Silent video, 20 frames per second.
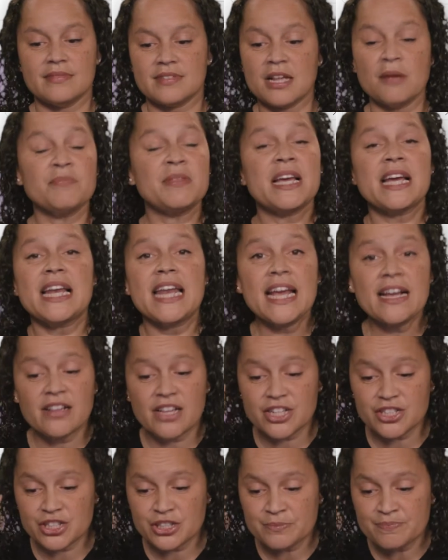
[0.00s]
something in
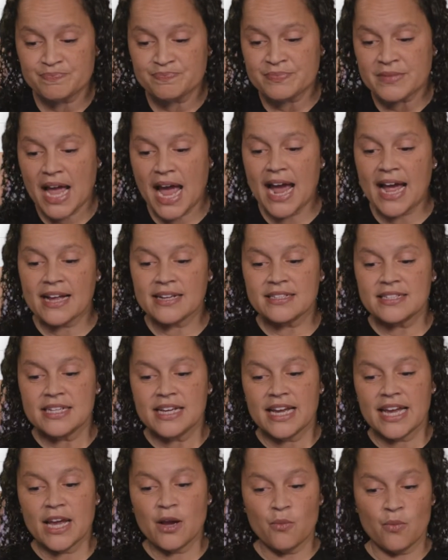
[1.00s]
English and
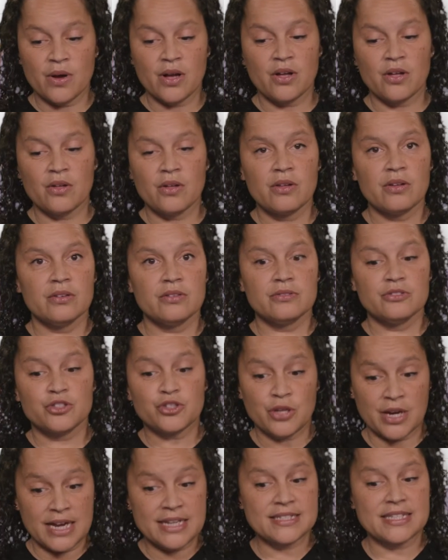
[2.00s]
it will
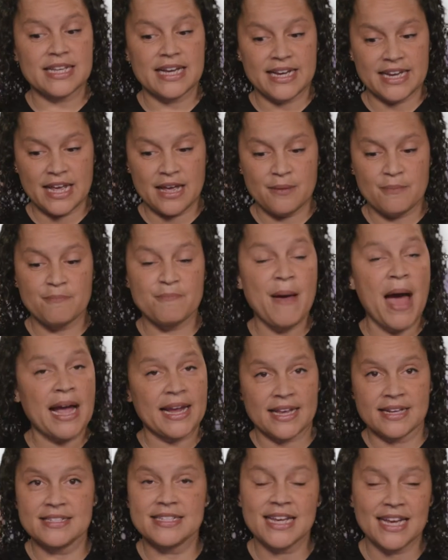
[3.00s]
translate it
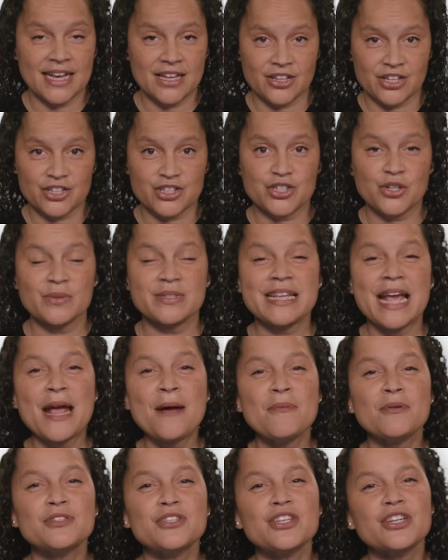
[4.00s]
back into English. So it's
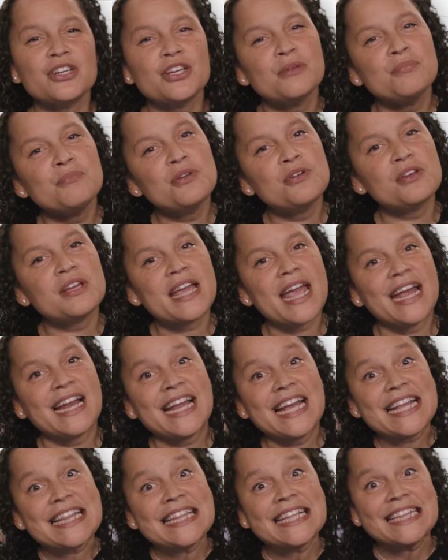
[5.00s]
able to
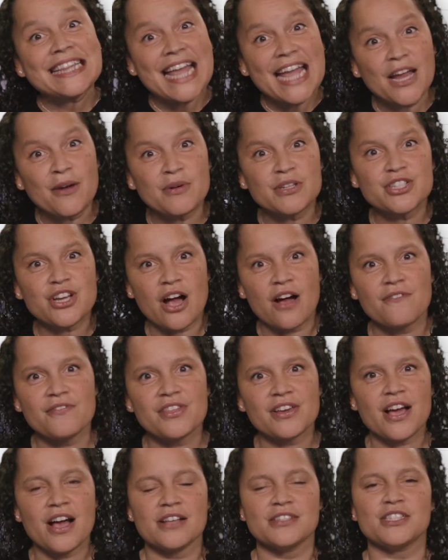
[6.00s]
communicate in the language of
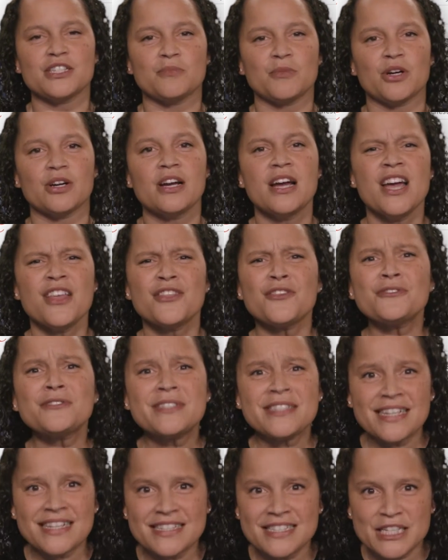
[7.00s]
the customer. There's
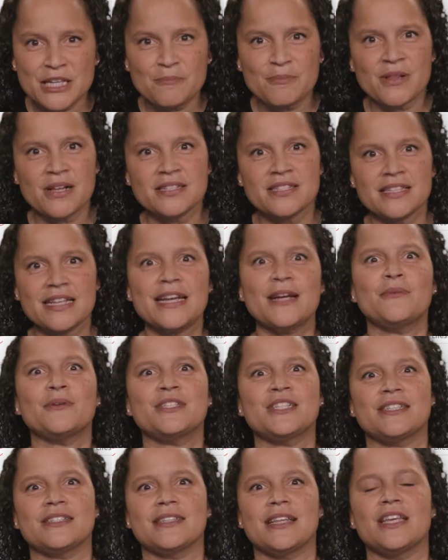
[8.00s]
60 plus
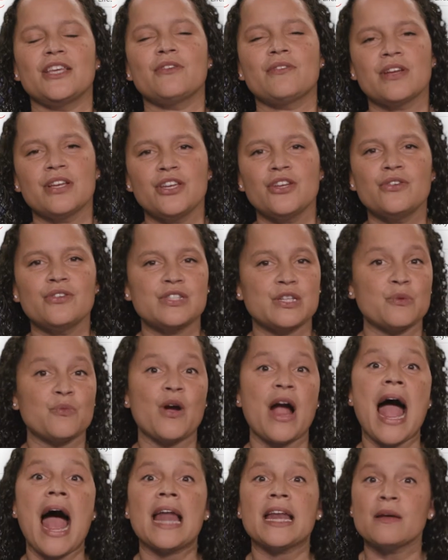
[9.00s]
languages that you can use and
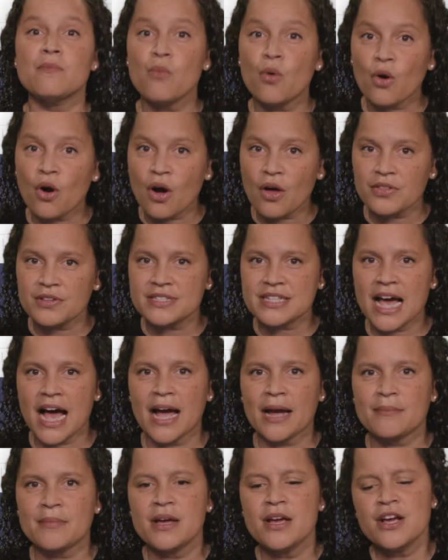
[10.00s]
we're adding more all the
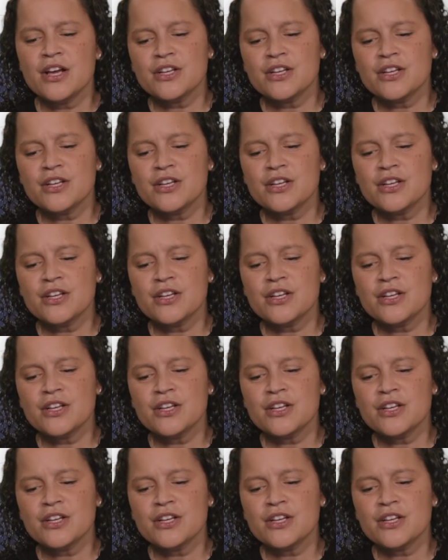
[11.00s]
time.